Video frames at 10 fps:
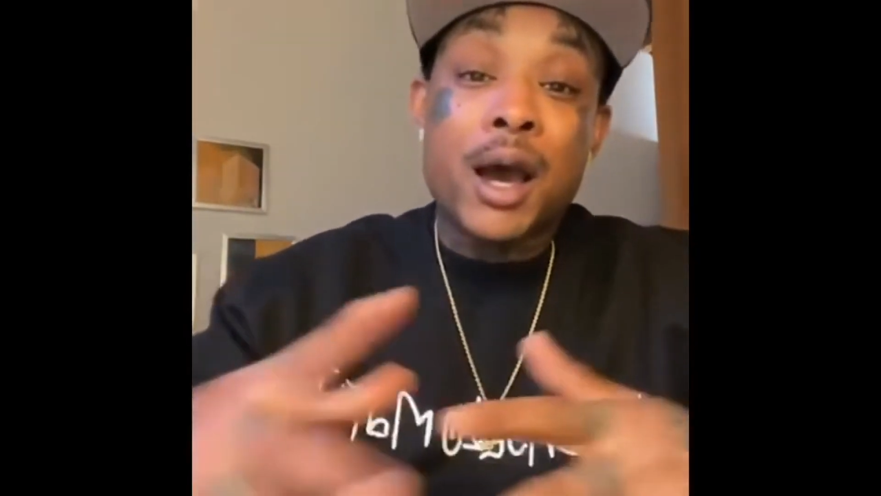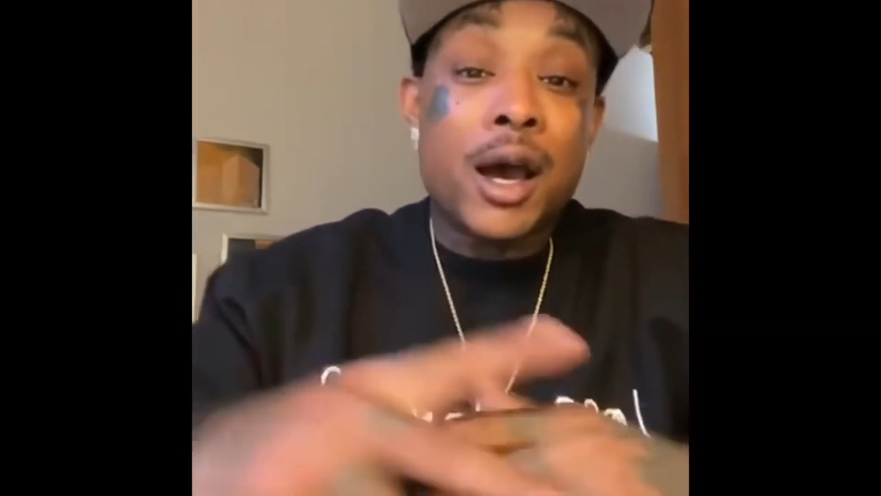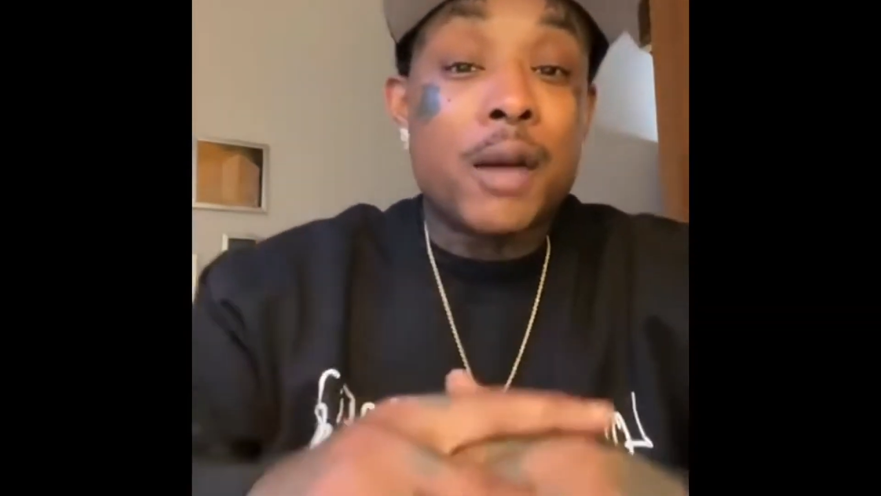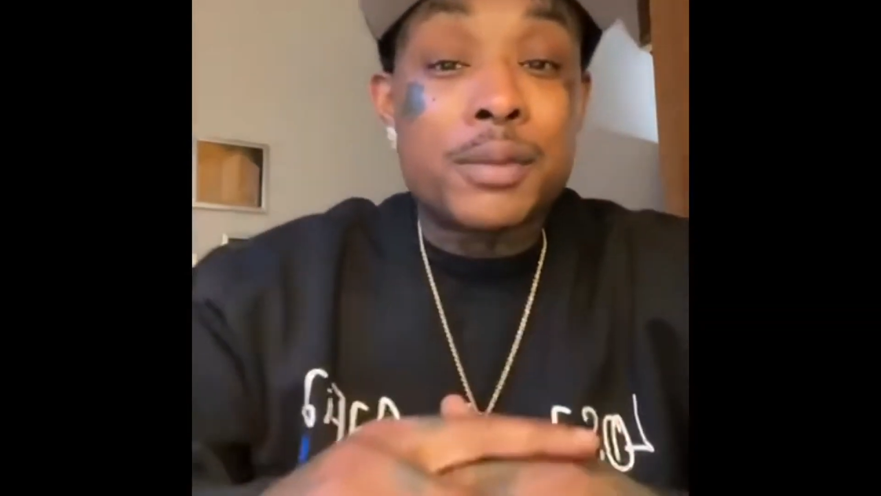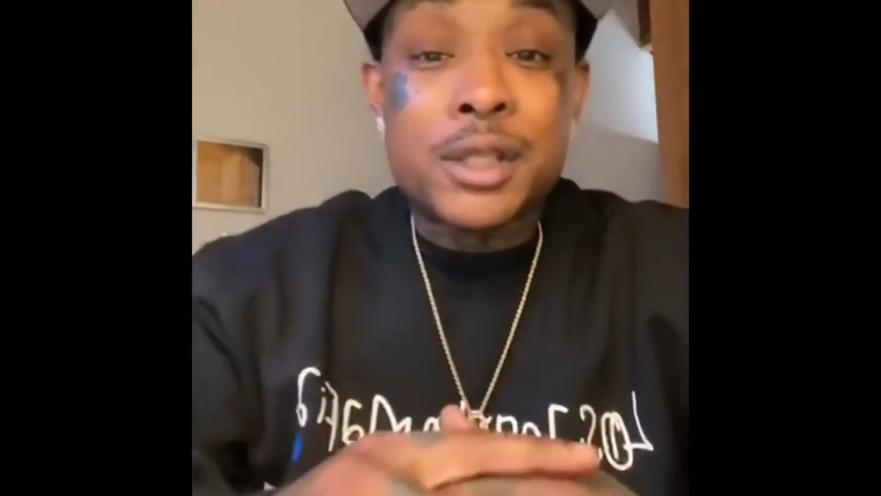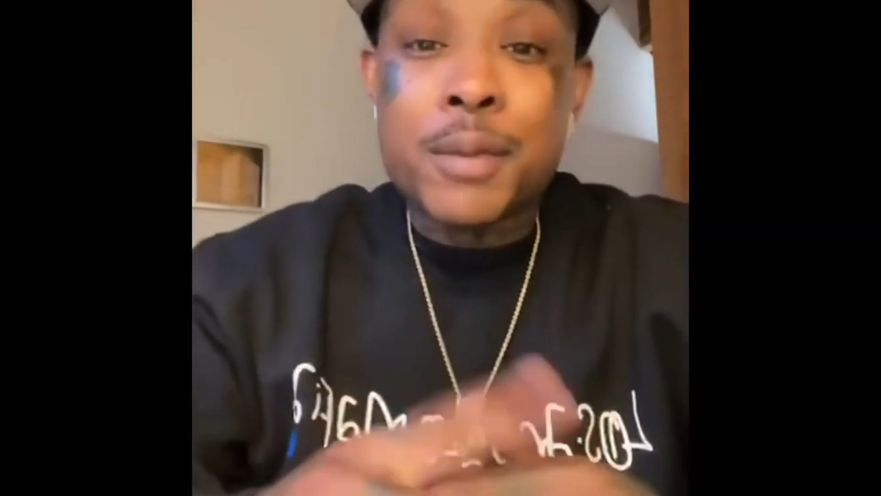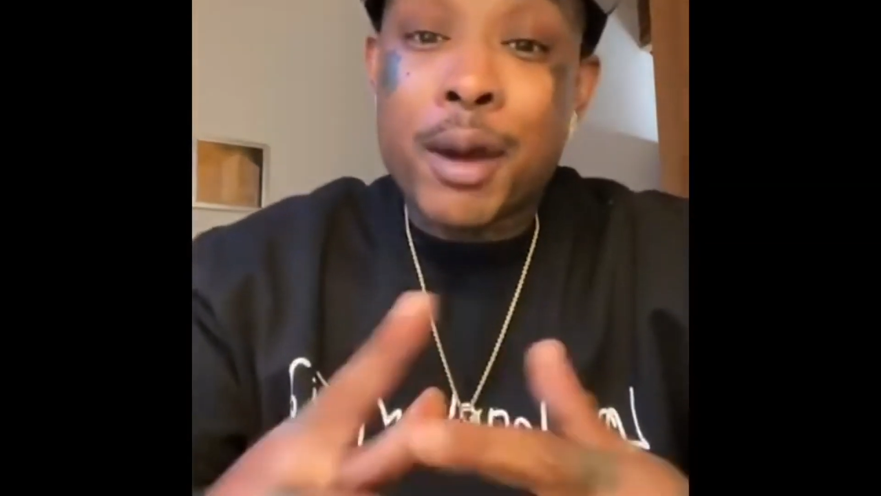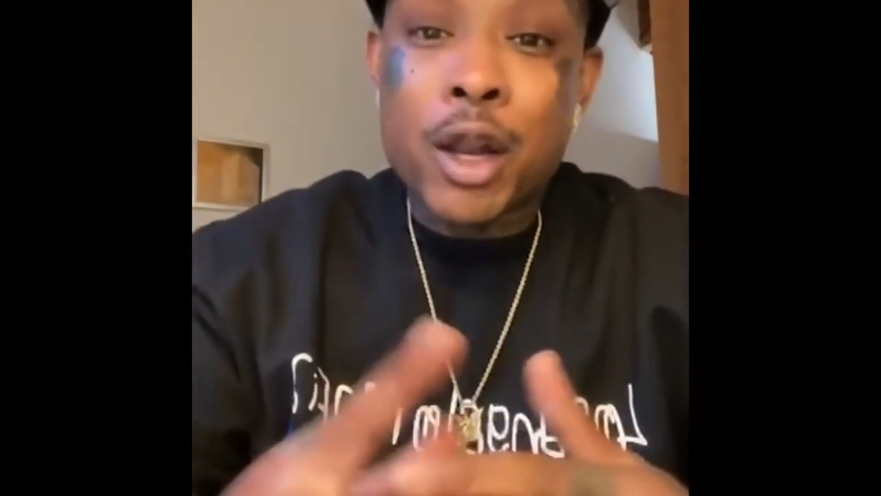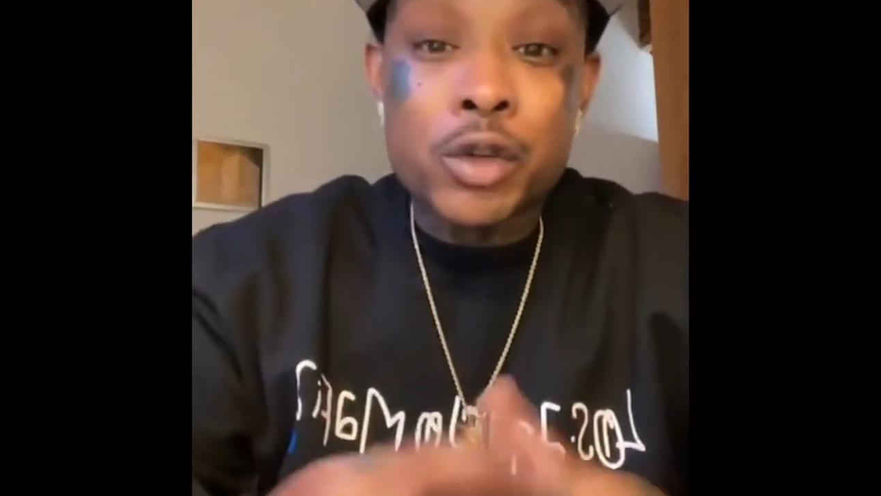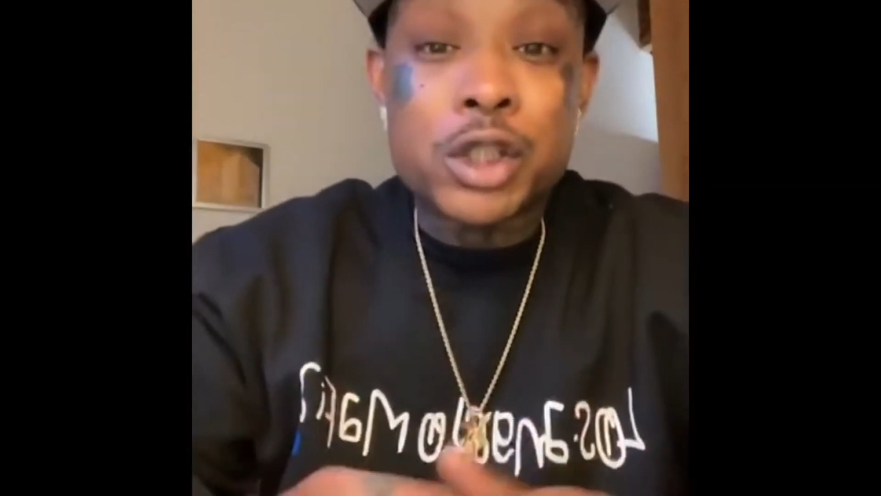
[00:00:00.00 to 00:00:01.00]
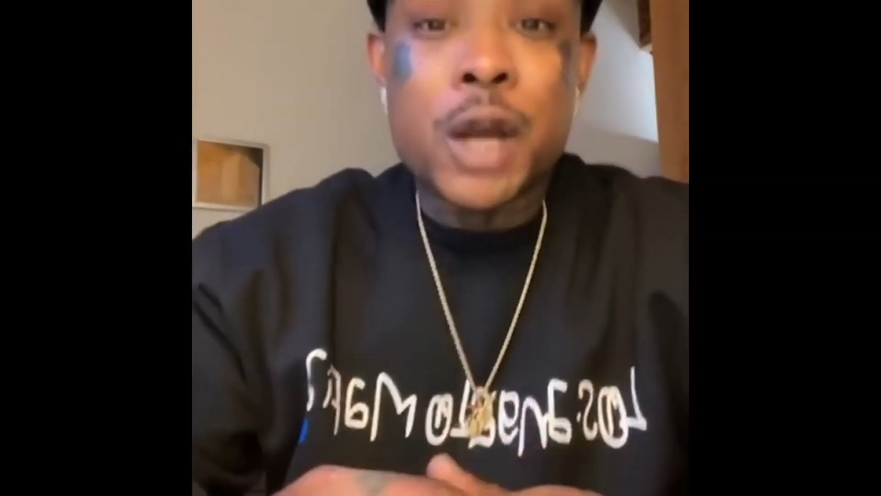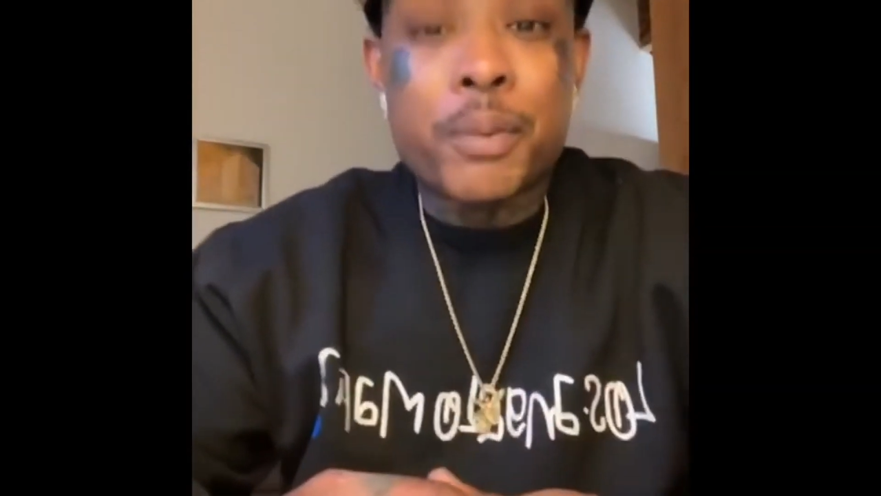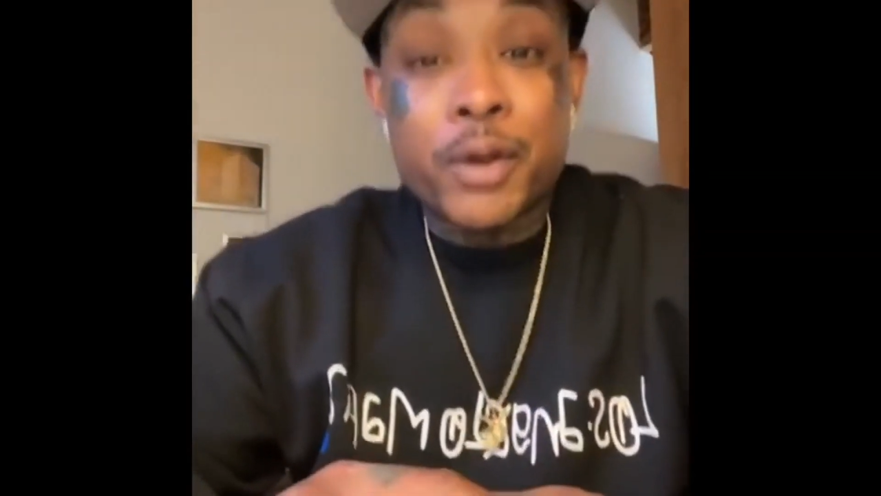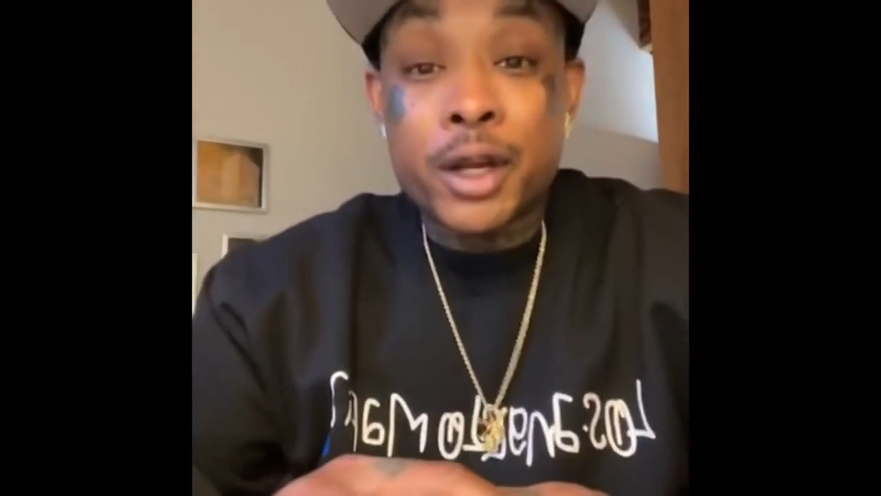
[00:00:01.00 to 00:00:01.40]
um seen my no jumper